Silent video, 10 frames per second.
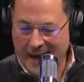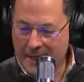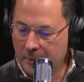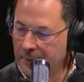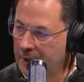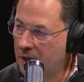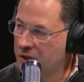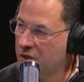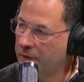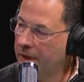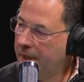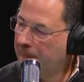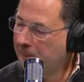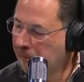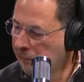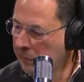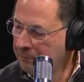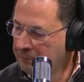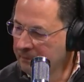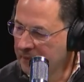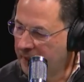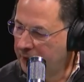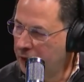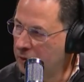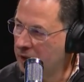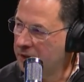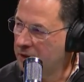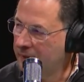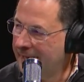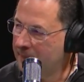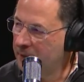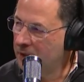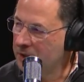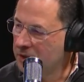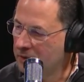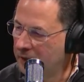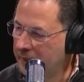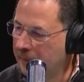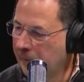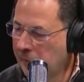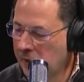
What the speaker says: Adam in Australia. Got a huge listener, Adam in Australia.